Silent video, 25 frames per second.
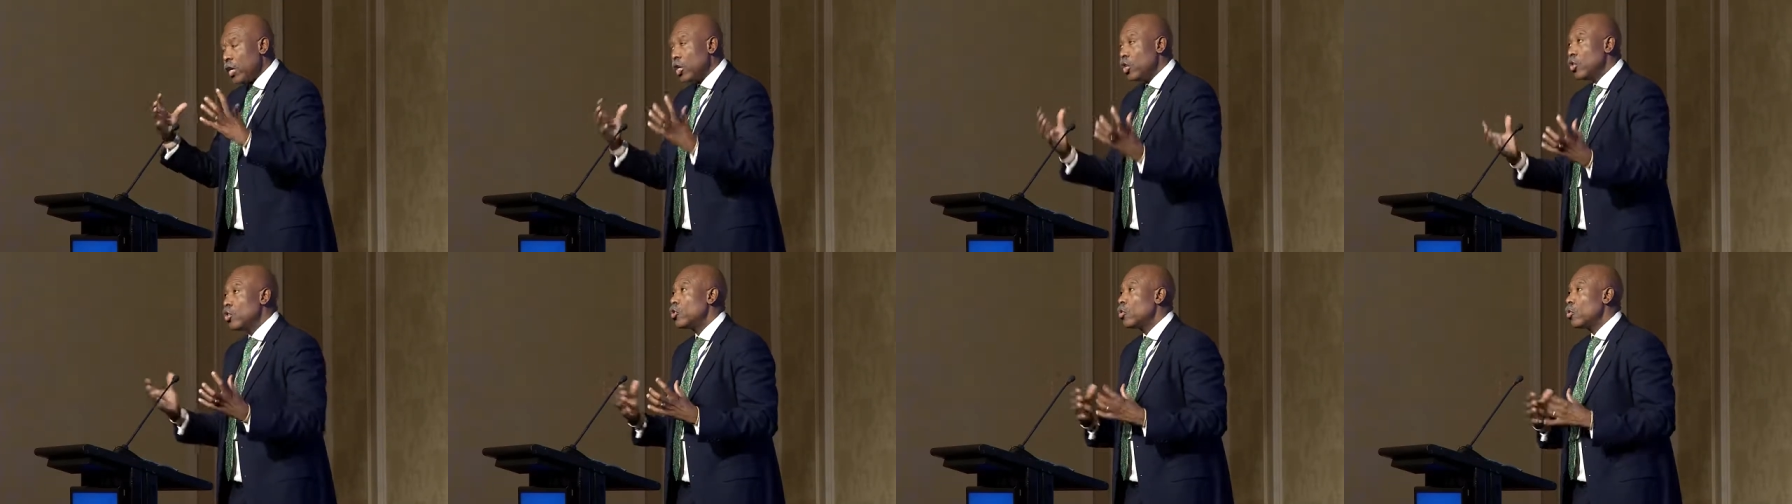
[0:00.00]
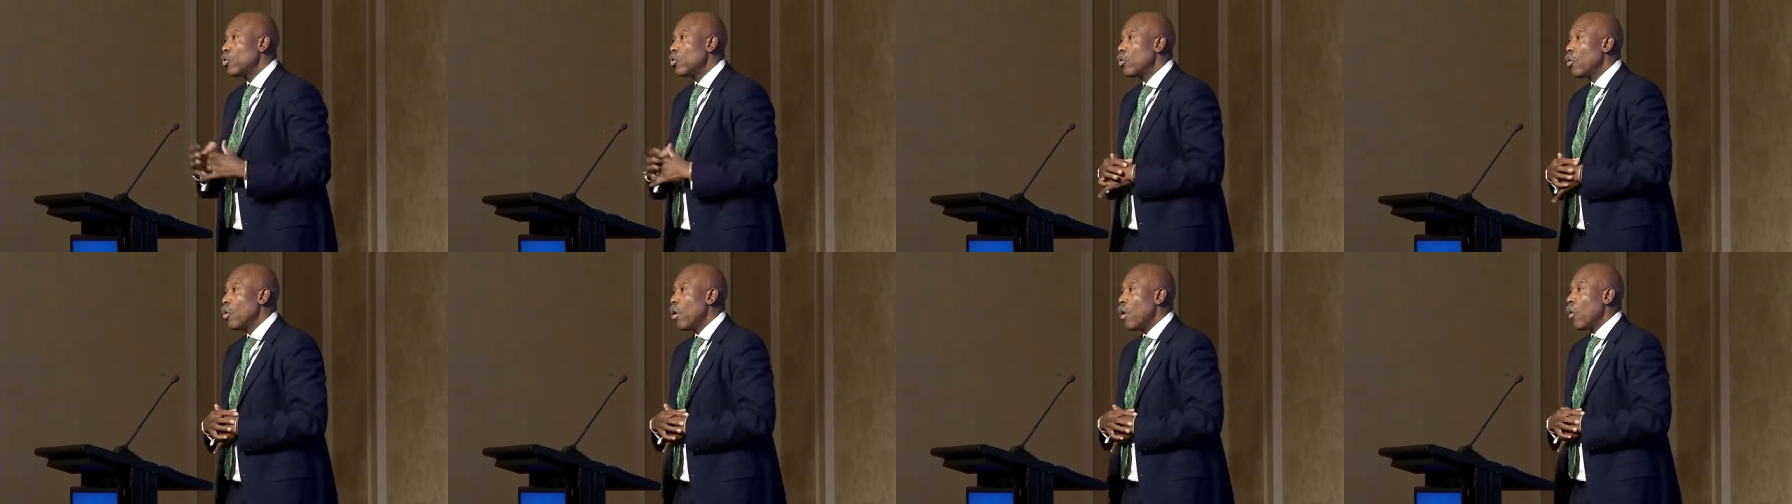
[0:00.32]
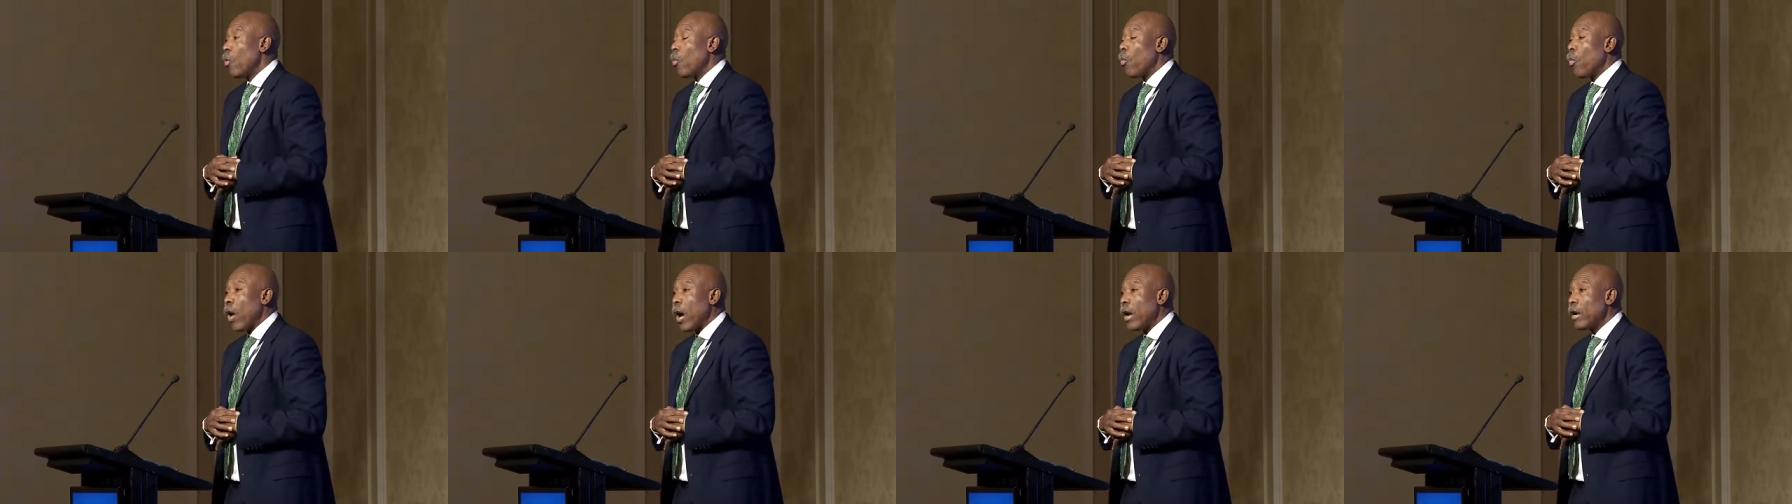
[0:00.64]
into
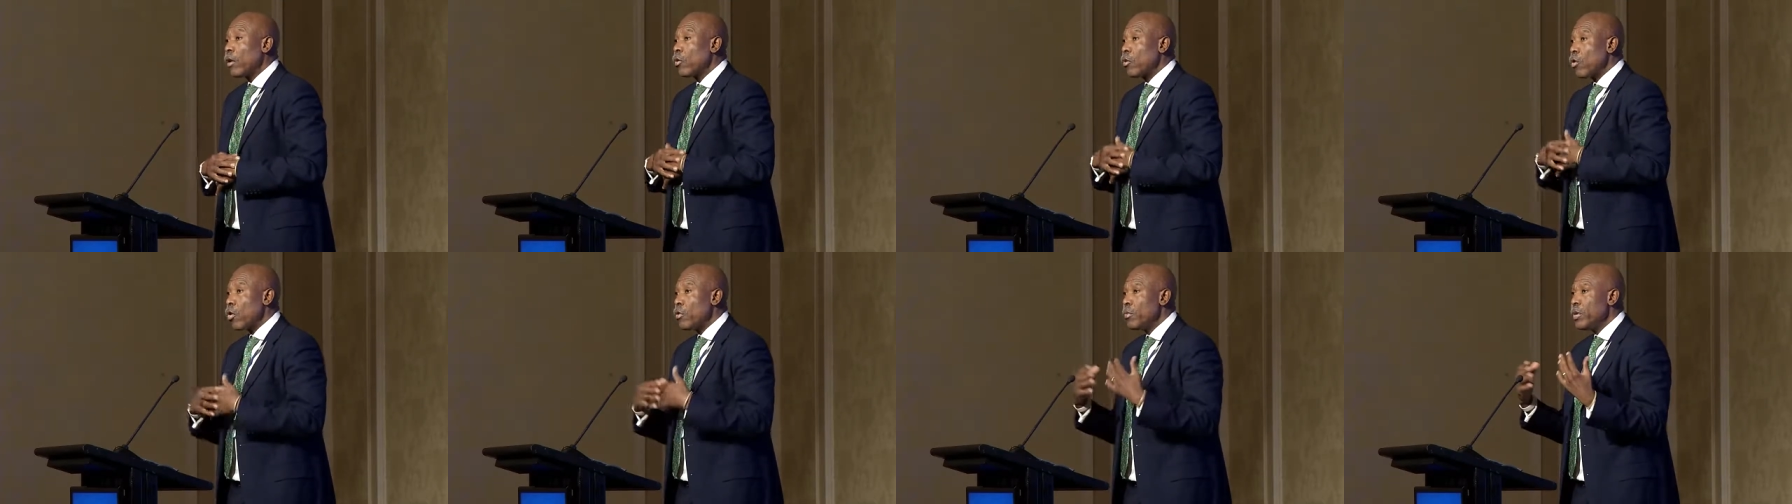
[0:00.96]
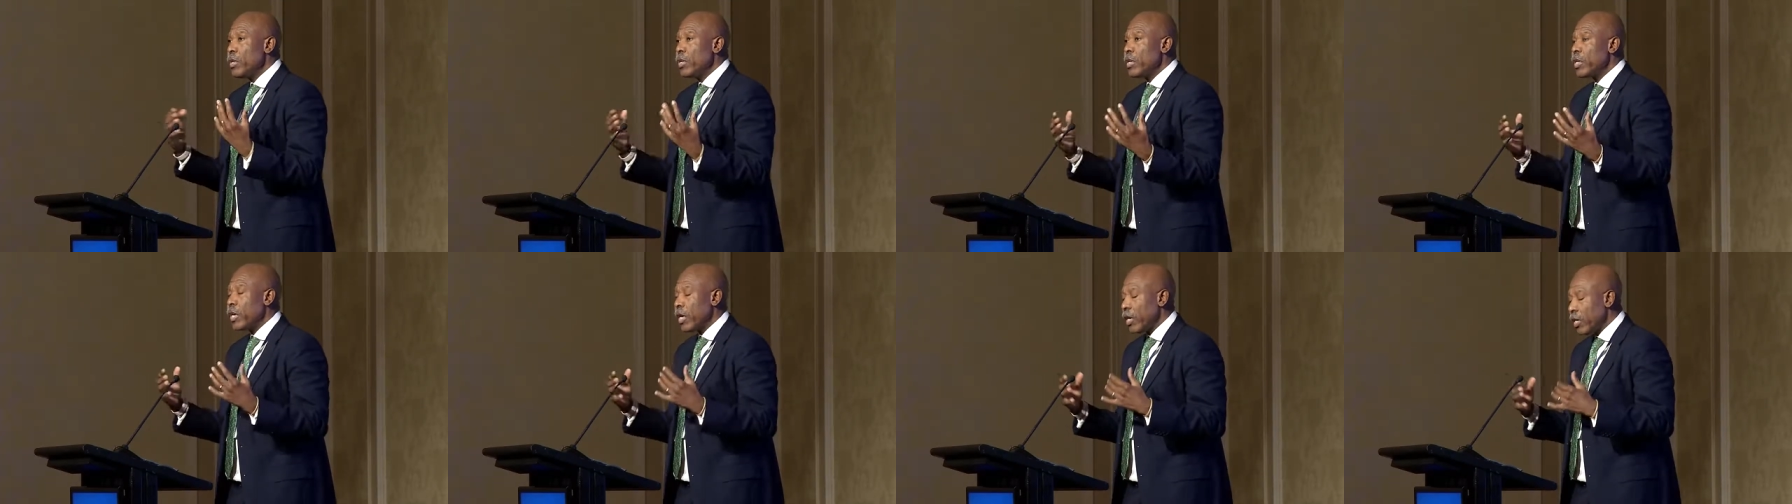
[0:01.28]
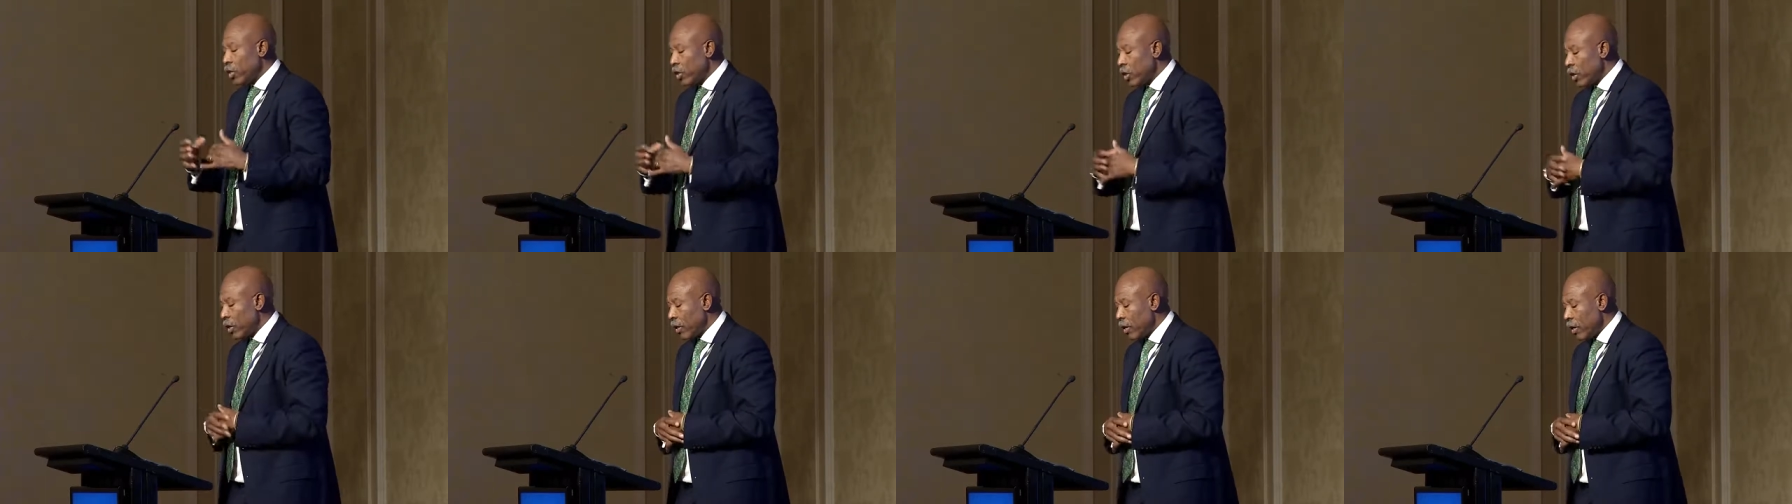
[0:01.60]
one
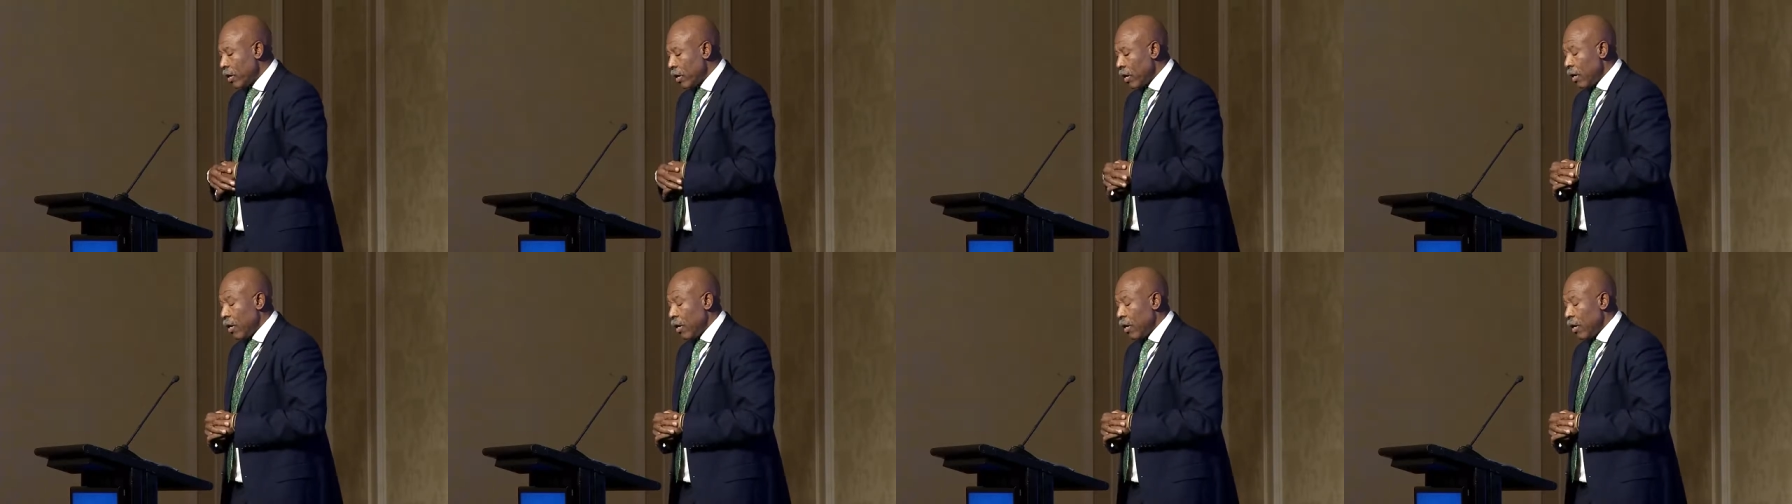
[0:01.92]
communication